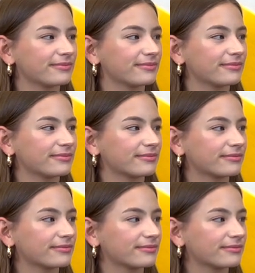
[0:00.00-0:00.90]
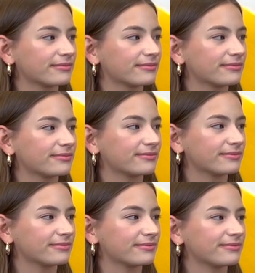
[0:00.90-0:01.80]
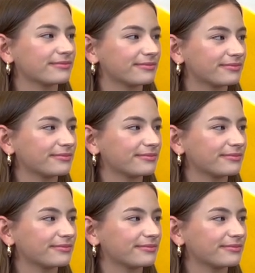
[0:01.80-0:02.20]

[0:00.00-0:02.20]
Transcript: (silent)